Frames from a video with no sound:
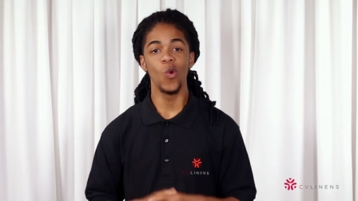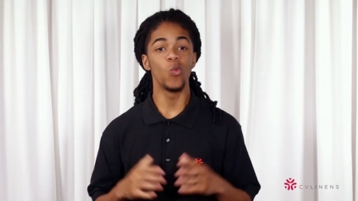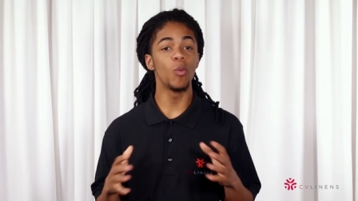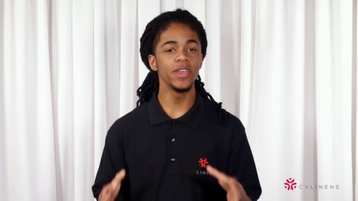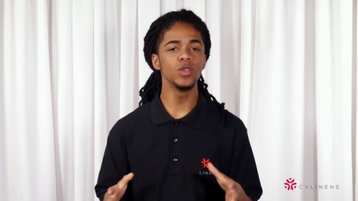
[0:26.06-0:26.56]

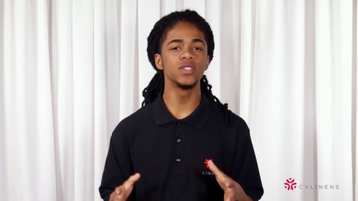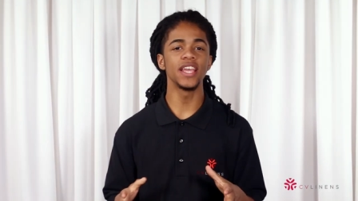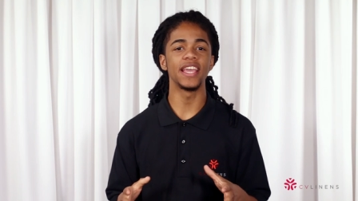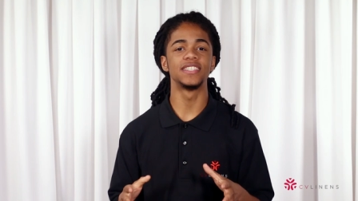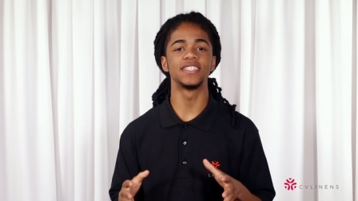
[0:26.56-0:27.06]
We'll be
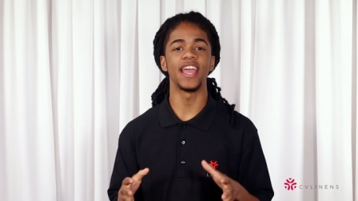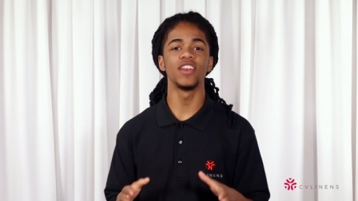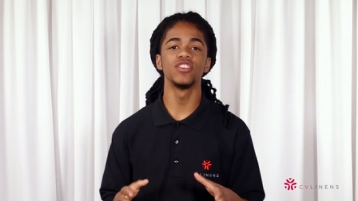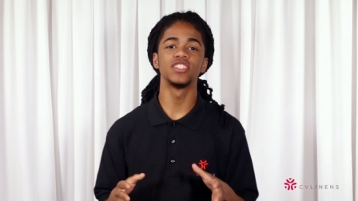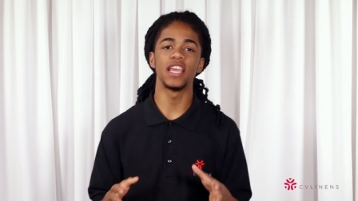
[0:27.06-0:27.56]
using a
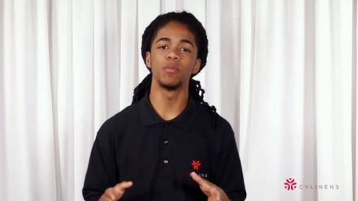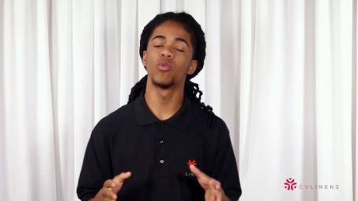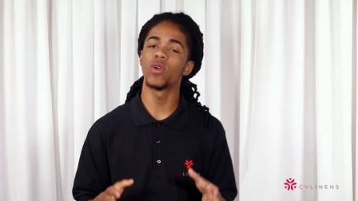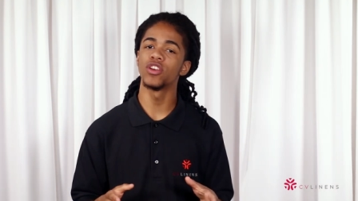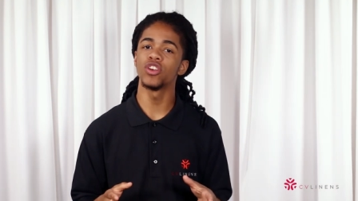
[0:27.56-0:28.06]
standard
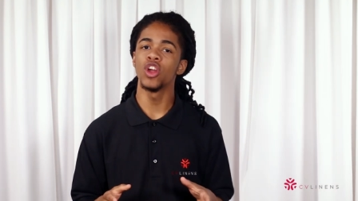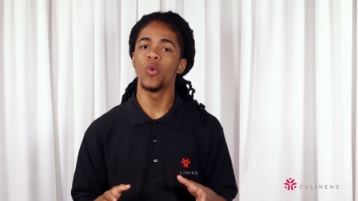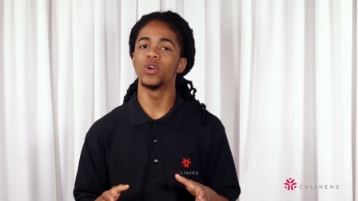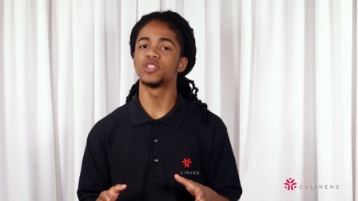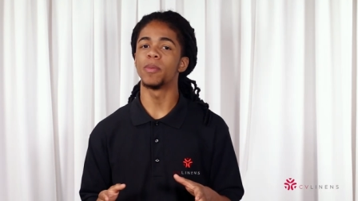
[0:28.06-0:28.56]
table runner,
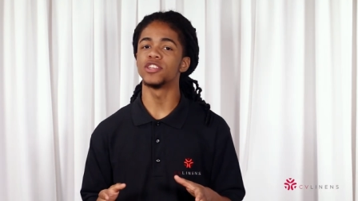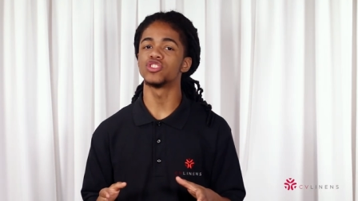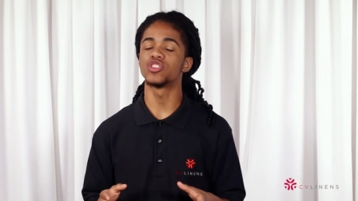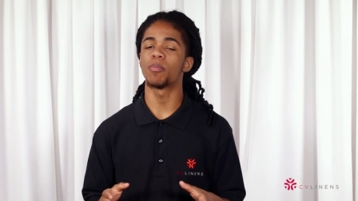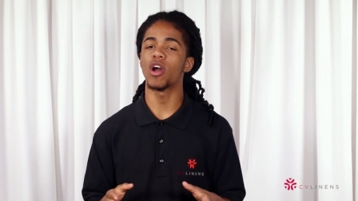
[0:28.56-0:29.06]
which
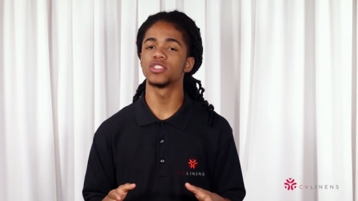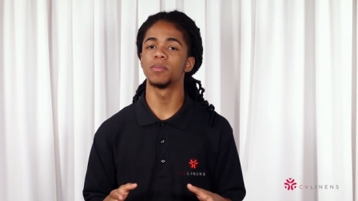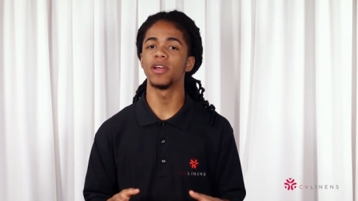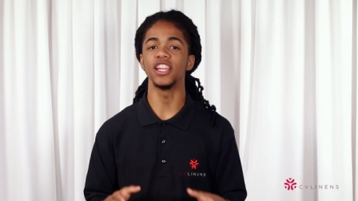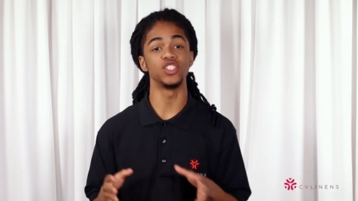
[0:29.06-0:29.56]
measures
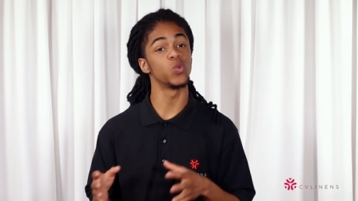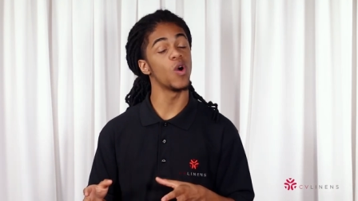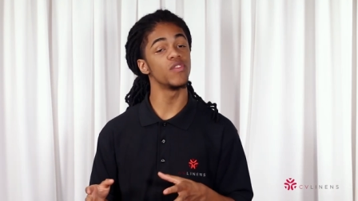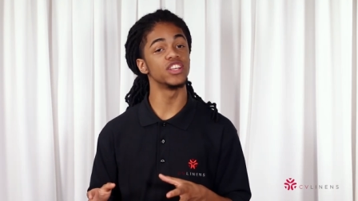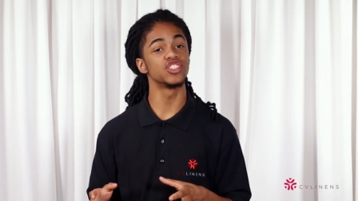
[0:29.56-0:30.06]
approximately
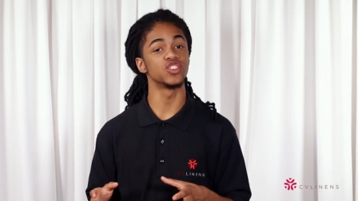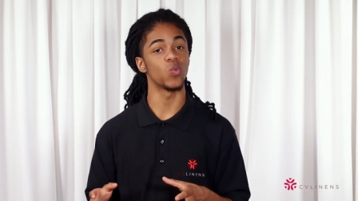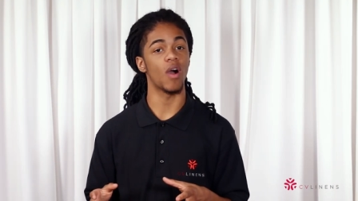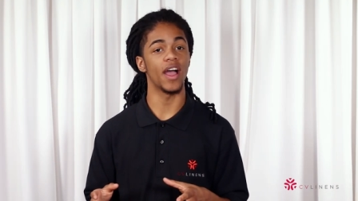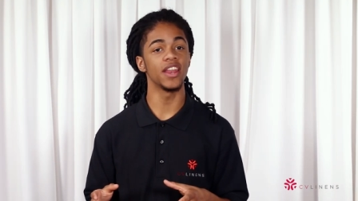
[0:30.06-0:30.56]
12
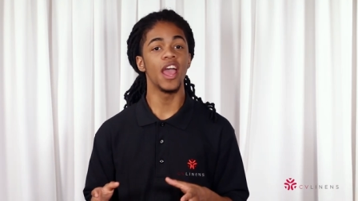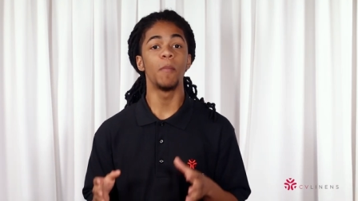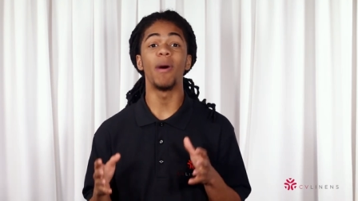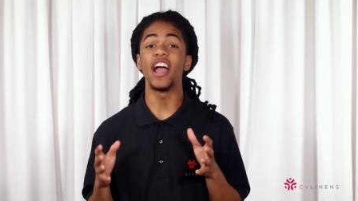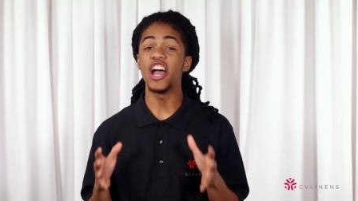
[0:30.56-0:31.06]
inches wide
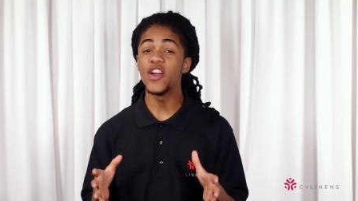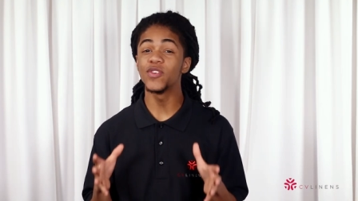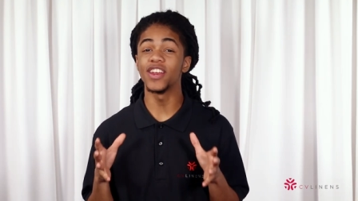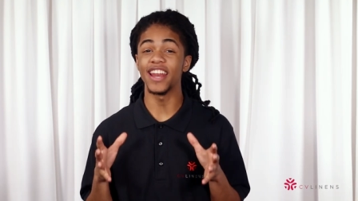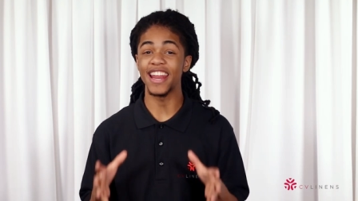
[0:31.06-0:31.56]
by
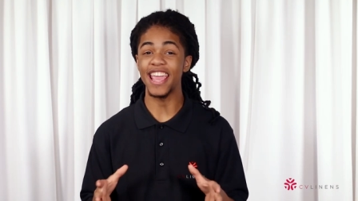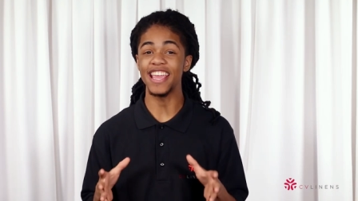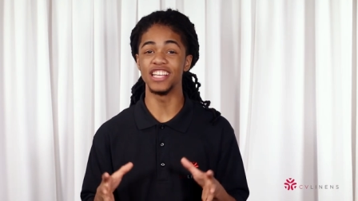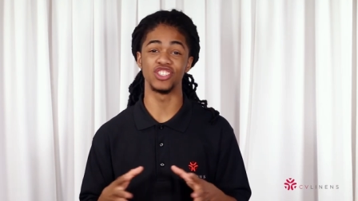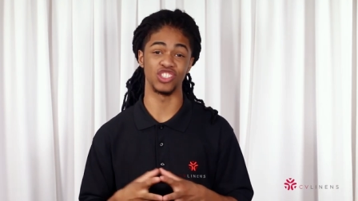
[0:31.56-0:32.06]
108
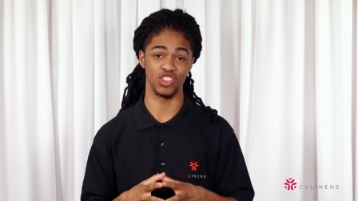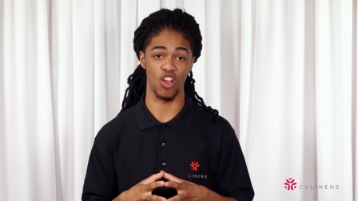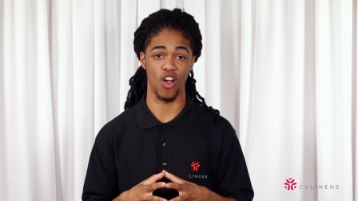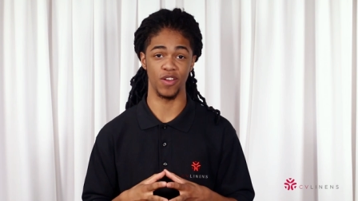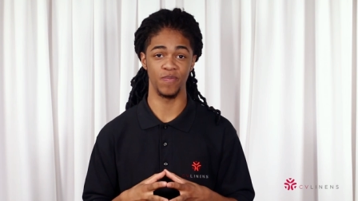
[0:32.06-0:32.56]
inches
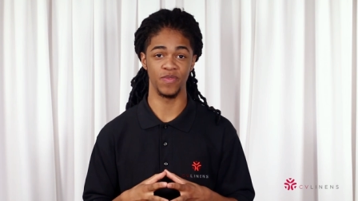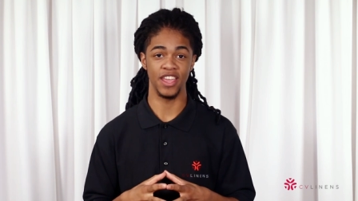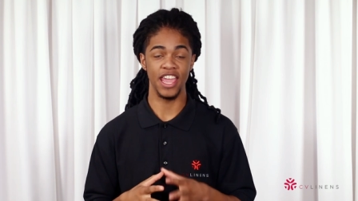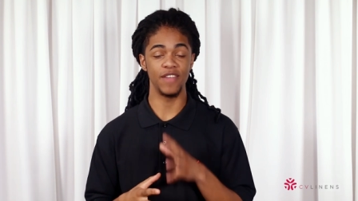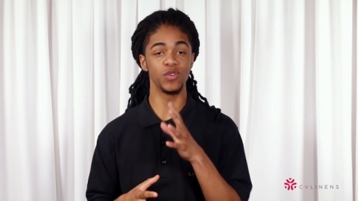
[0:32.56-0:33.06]
long.
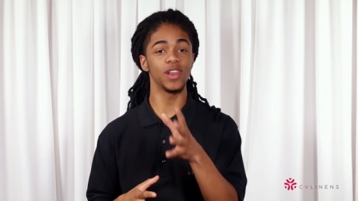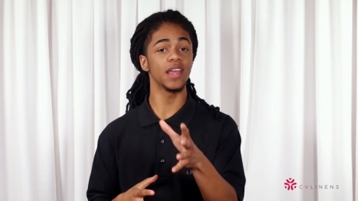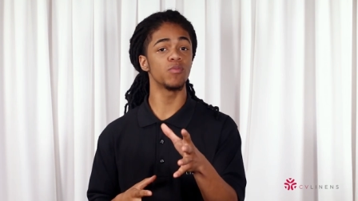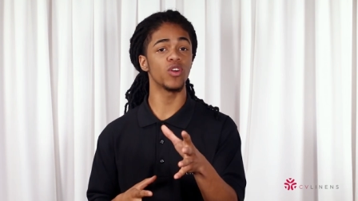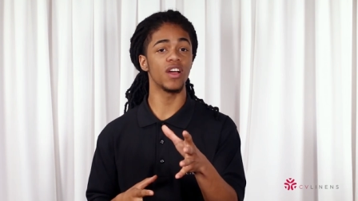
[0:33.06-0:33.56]
If you'd
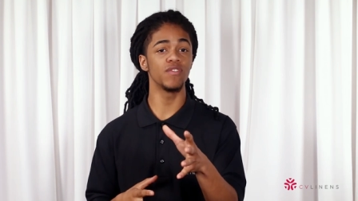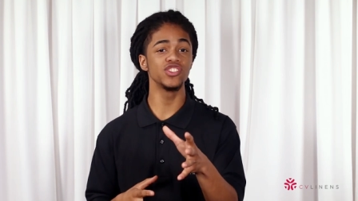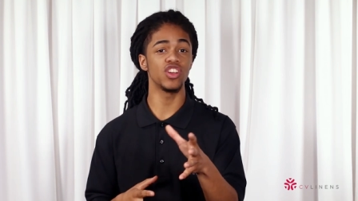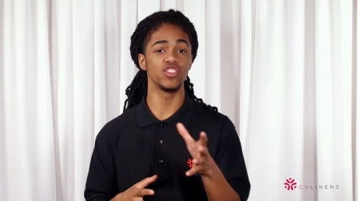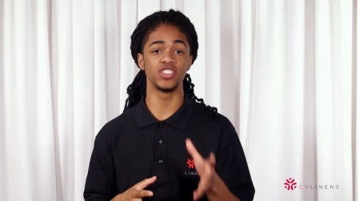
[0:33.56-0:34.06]
like more
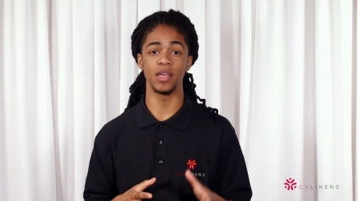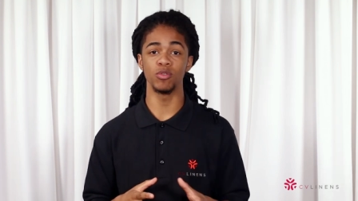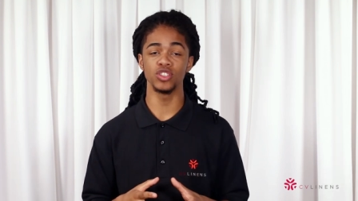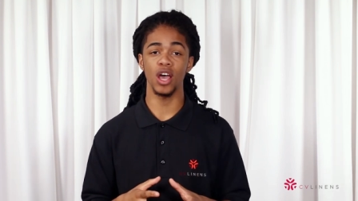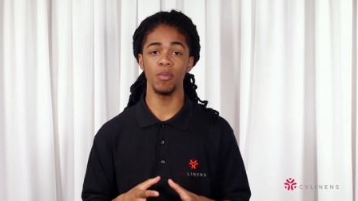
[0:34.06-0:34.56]
coverage on your
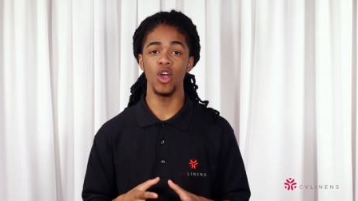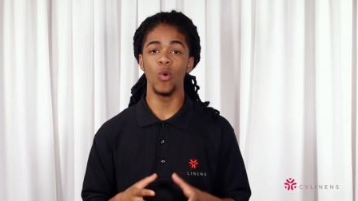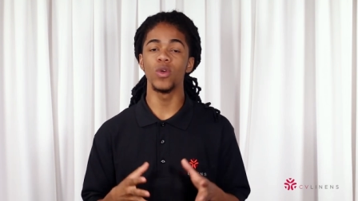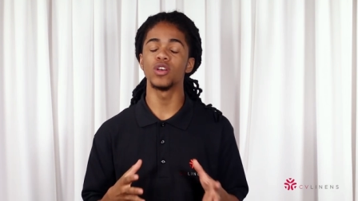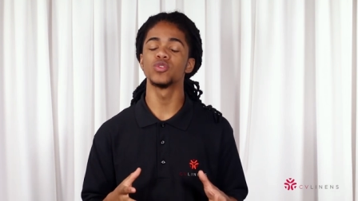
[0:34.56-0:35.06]
tabletop,
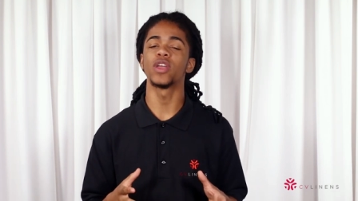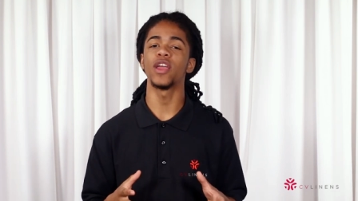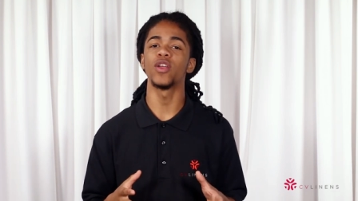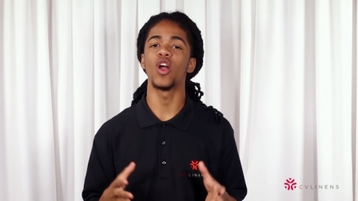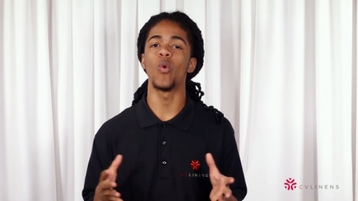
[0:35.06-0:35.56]
we also
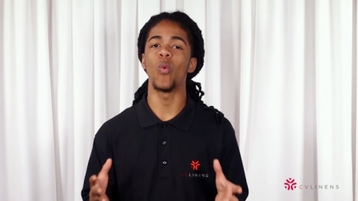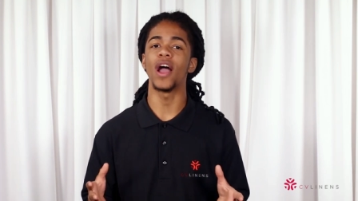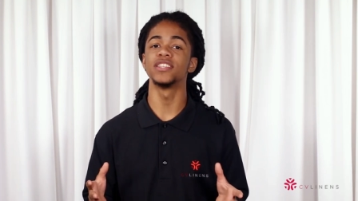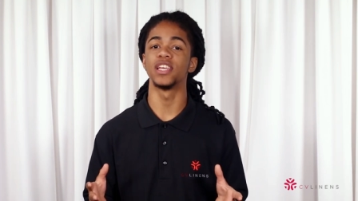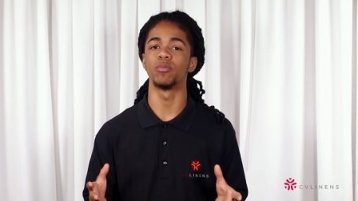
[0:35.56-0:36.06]
carry a
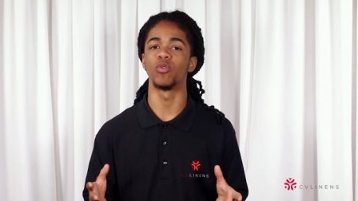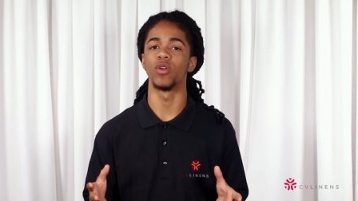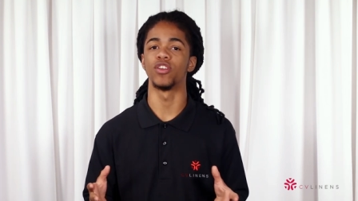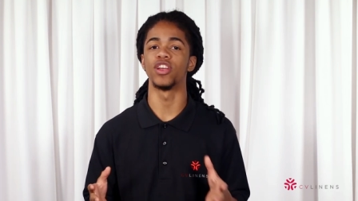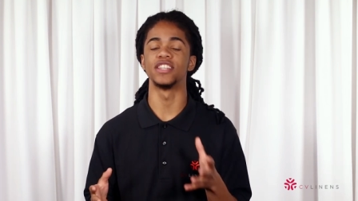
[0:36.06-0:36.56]
wide table
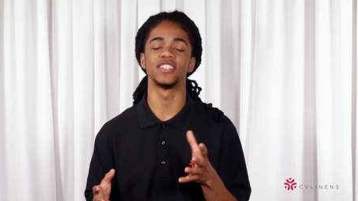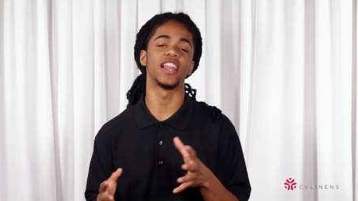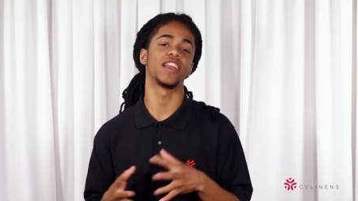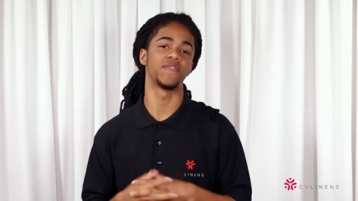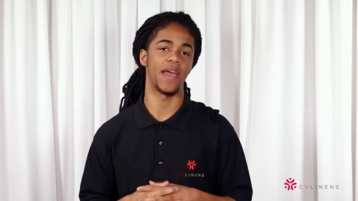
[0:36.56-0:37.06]
runner in
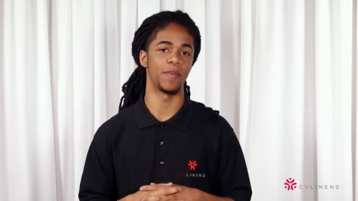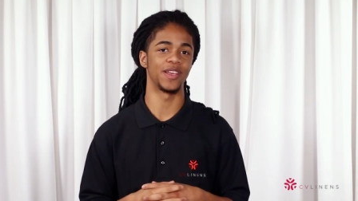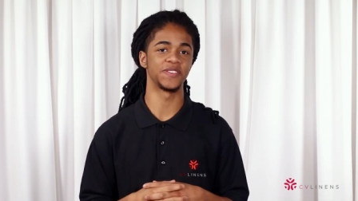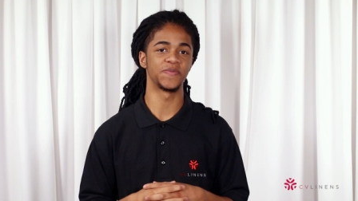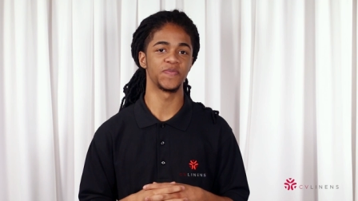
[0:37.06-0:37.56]
select
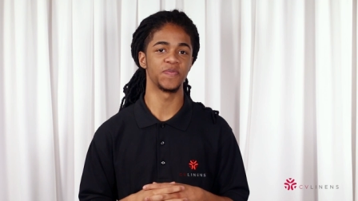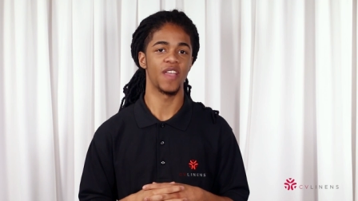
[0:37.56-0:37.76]
fabrics.